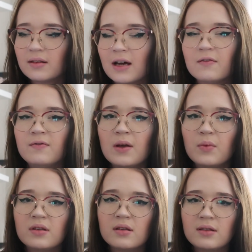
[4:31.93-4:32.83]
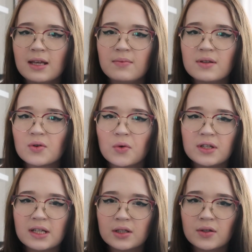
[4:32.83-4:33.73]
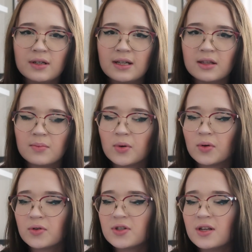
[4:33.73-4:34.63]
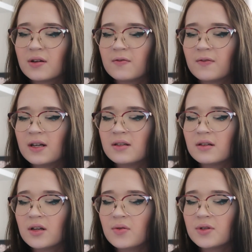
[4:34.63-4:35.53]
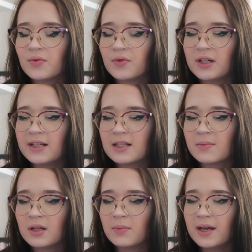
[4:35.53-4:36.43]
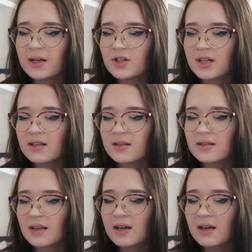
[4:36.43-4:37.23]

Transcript: that fit with the theme that's already included in the board, so you can find loads of really similar pictures.